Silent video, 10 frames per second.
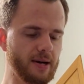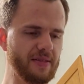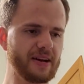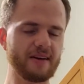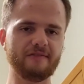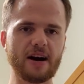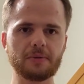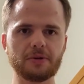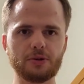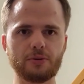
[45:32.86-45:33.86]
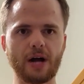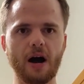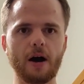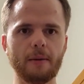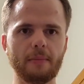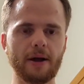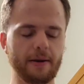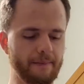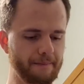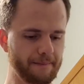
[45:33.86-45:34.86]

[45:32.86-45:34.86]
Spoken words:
And that I finally knew God, man.